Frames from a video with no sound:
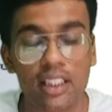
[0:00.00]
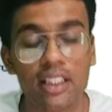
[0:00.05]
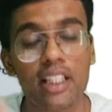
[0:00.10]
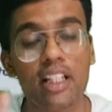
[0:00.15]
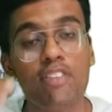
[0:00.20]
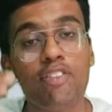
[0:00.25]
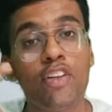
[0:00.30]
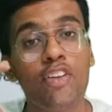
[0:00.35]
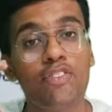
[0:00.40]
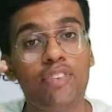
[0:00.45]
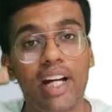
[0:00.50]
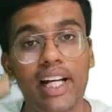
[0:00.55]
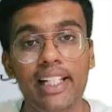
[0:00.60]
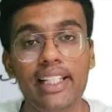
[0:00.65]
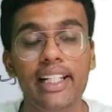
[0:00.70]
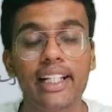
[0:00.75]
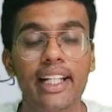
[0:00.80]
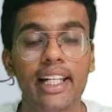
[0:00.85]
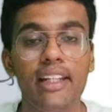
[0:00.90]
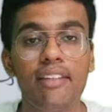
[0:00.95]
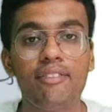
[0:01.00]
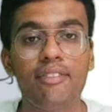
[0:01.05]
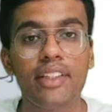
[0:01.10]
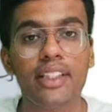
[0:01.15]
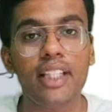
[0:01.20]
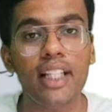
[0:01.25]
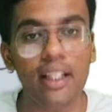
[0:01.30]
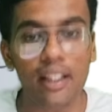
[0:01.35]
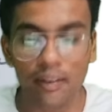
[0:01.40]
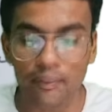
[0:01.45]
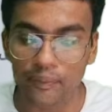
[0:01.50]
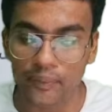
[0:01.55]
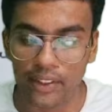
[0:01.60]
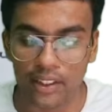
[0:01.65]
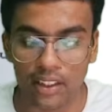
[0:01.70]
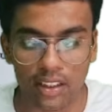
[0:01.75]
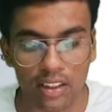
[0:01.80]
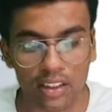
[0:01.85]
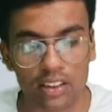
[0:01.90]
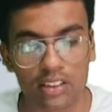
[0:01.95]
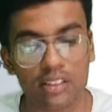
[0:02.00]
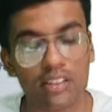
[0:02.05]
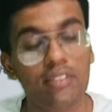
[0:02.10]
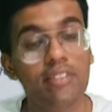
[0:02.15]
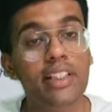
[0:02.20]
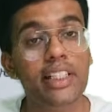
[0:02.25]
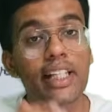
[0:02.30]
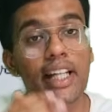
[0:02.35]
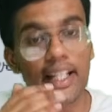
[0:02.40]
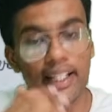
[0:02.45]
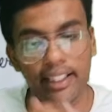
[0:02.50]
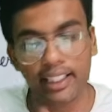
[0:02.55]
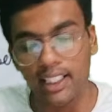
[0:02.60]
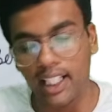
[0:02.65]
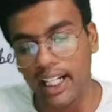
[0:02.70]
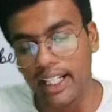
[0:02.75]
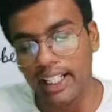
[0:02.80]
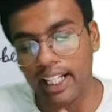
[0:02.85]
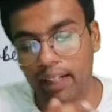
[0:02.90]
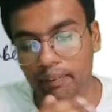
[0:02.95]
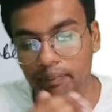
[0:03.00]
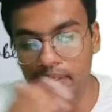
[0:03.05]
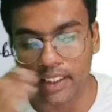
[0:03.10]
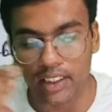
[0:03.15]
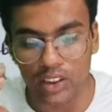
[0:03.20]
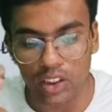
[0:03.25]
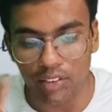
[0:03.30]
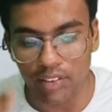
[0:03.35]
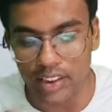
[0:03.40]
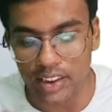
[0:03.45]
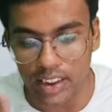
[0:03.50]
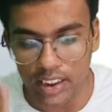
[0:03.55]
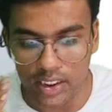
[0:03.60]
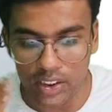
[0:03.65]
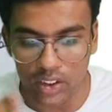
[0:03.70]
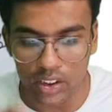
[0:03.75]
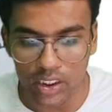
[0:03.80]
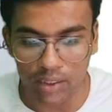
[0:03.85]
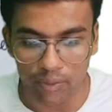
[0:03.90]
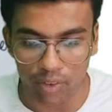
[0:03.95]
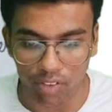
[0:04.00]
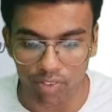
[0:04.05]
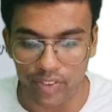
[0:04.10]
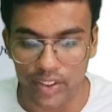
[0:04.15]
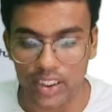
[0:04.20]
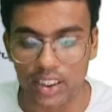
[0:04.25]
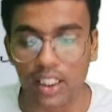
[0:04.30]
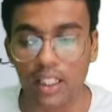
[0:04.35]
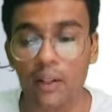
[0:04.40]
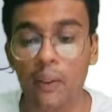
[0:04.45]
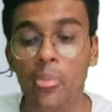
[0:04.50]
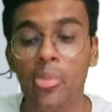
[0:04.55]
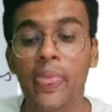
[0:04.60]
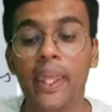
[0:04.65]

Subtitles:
They have to file the claim with the IRP, insolvency resolution professional.